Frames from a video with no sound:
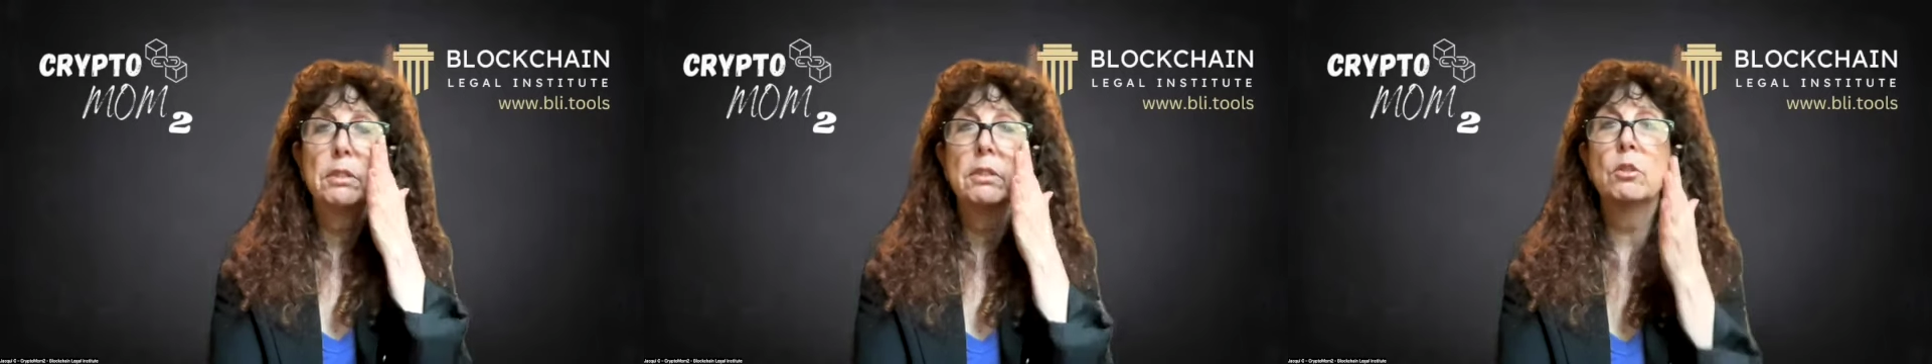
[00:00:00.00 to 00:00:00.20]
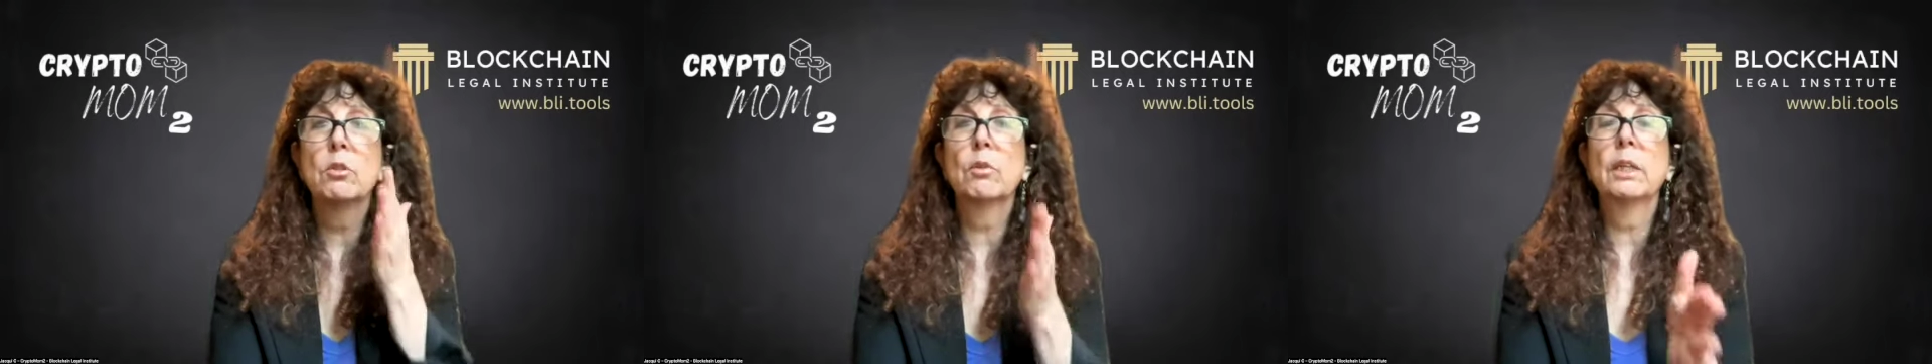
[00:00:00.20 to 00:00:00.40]

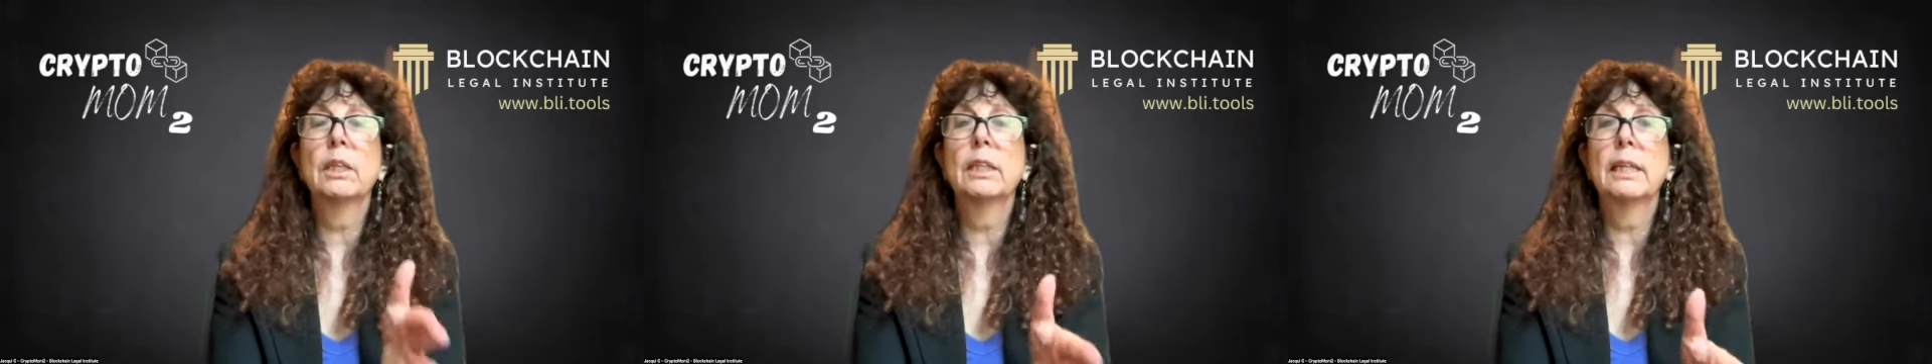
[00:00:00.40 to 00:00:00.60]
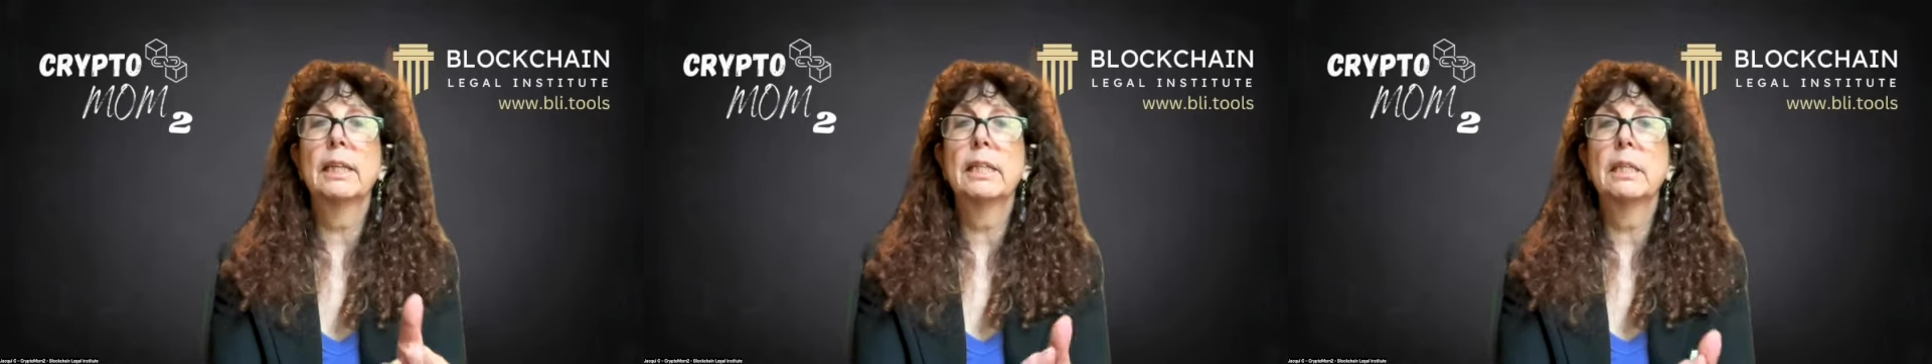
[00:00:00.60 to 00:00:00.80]

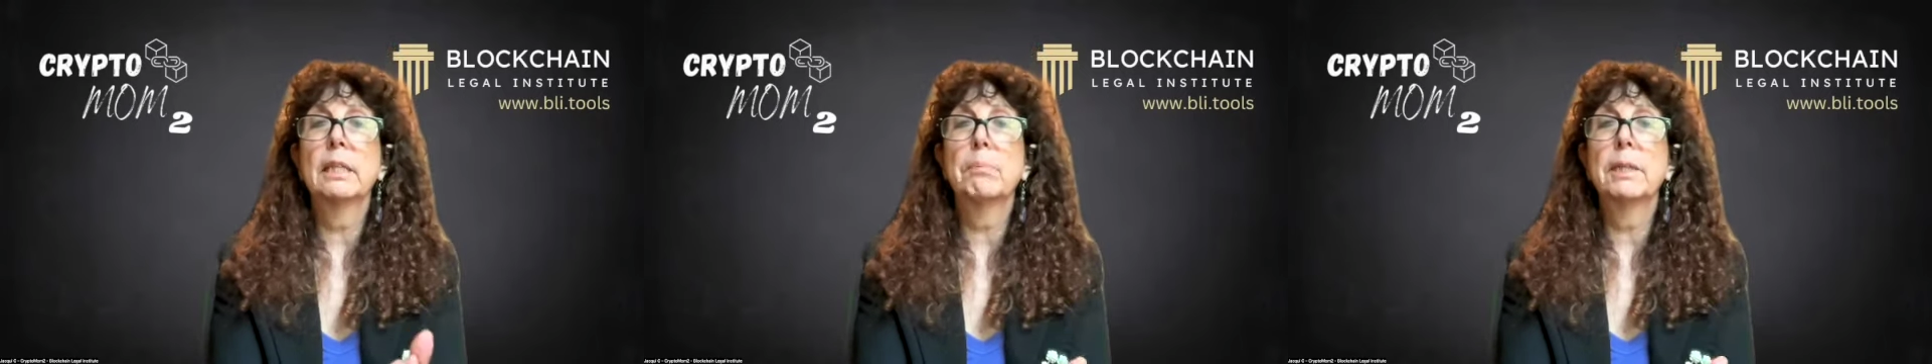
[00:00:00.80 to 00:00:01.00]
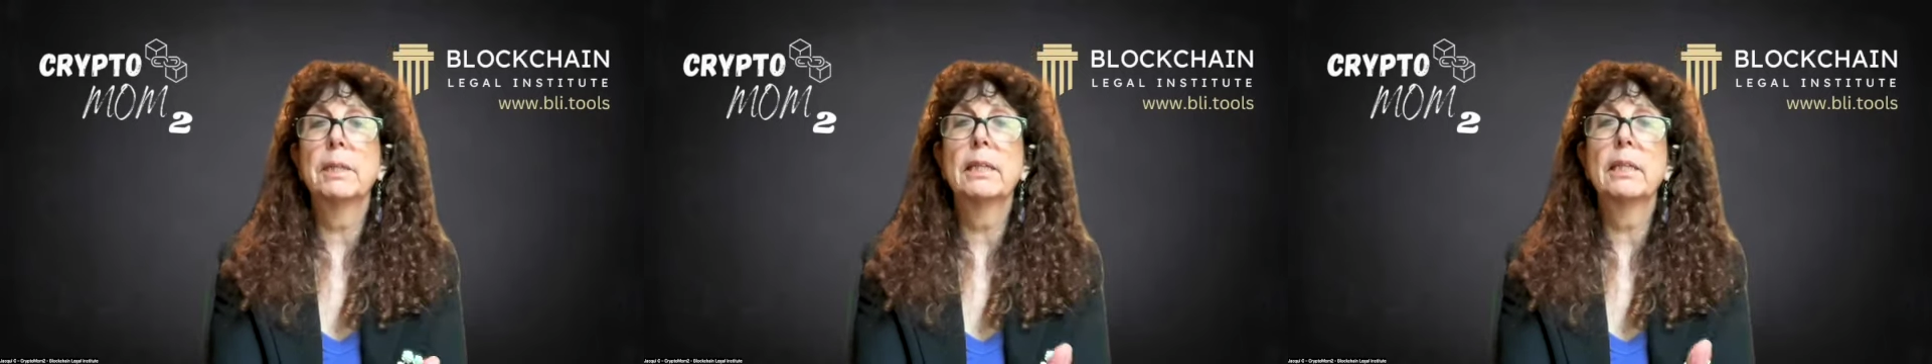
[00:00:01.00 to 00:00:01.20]
Cinderella and the
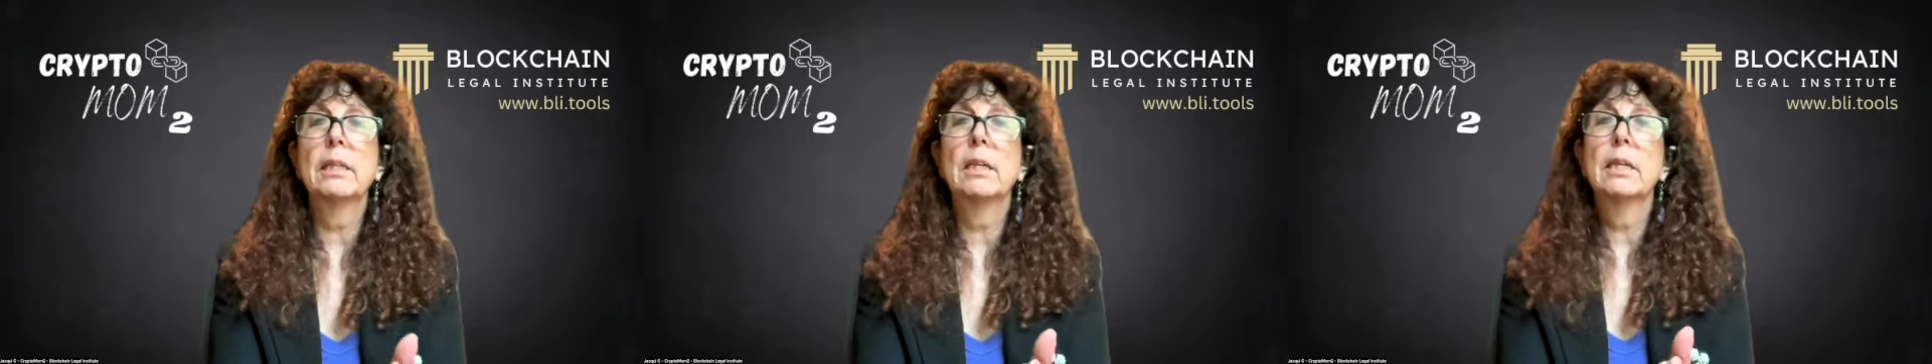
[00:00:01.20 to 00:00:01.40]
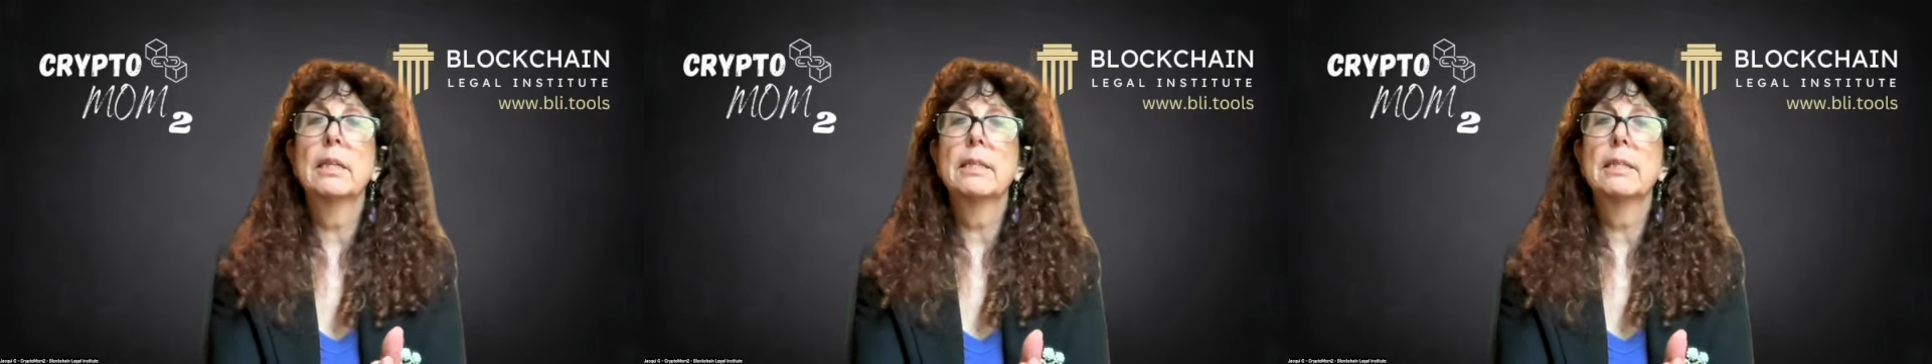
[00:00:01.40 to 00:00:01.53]
Pink